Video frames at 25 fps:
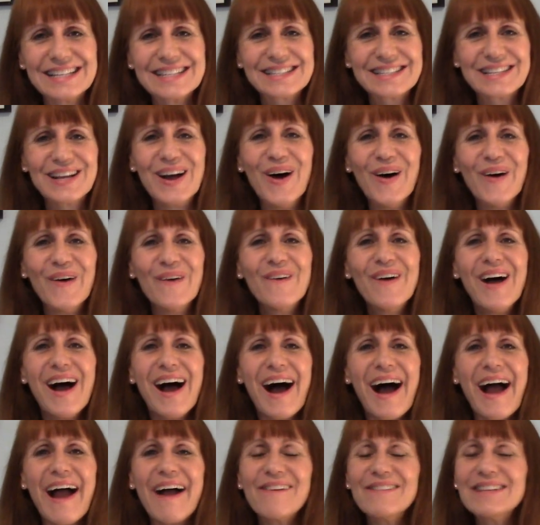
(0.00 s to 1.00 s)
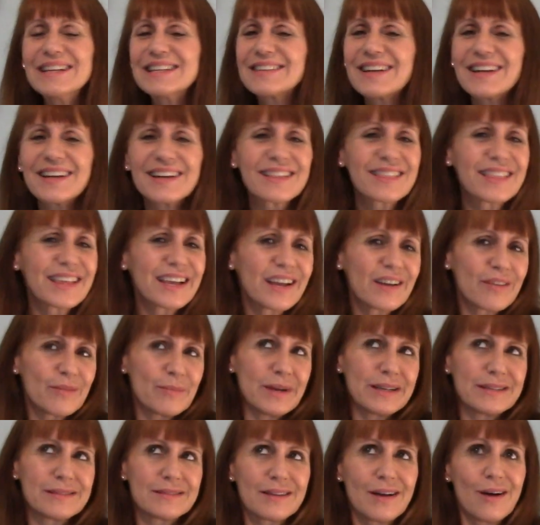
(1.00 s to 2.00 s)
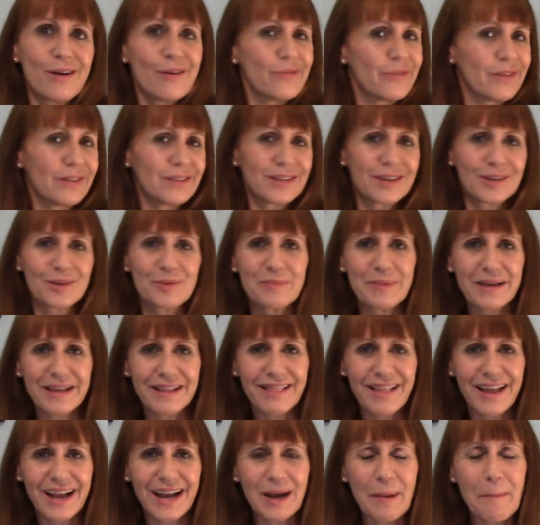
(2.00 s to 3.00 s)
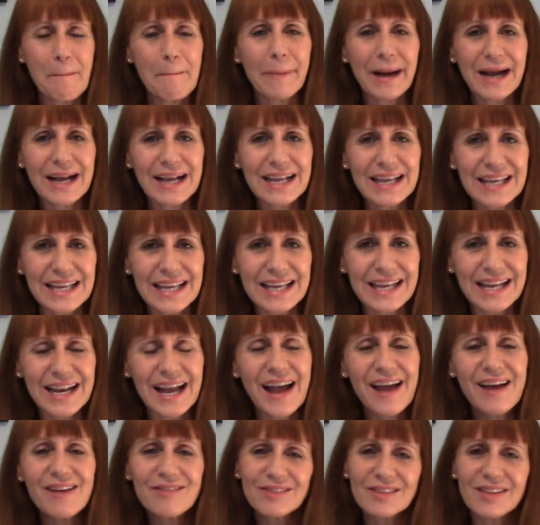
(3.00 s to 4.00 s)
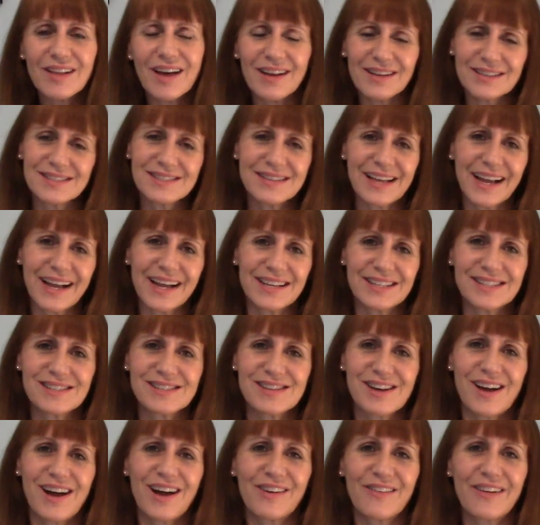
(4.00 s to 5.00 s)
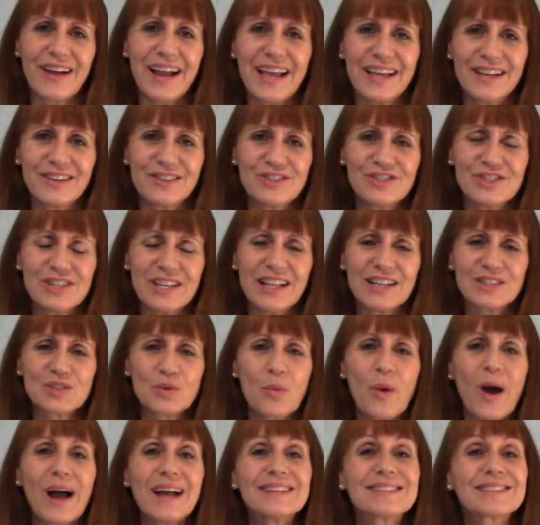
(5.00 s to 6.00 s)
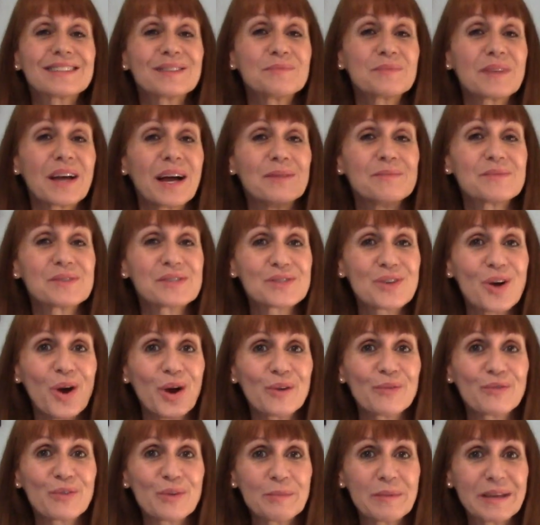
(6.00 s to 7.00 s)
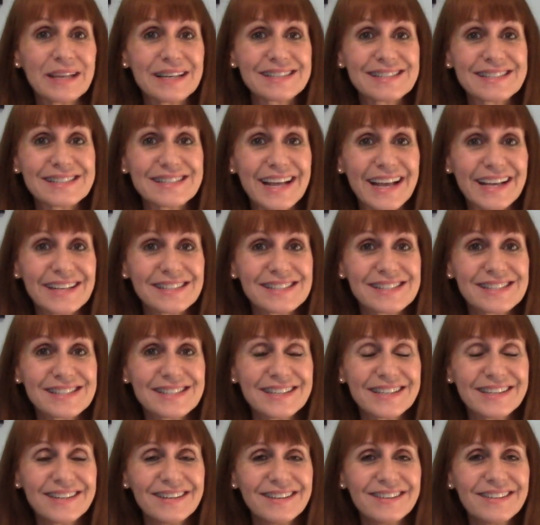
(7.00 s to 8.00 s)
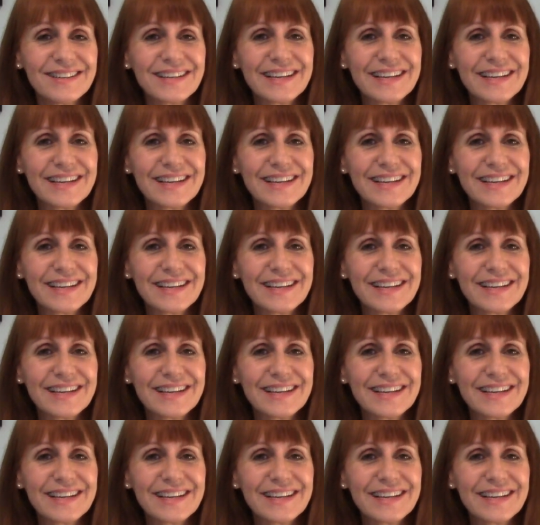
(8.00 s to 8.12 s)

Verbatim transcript: So I always kind of think of myself a little bit like a monkey, and I have a lot of second chakra energy. That's why sometimes it's hard for me to stay still